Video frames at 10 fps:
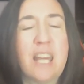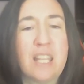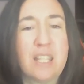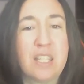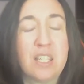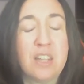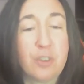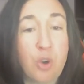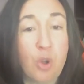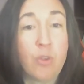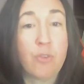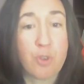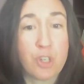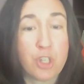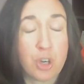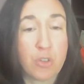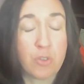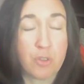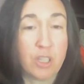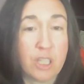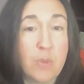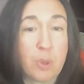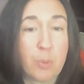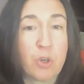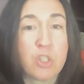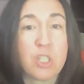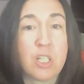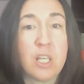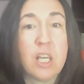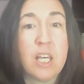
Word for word: it's difficult for the chart for the Libra person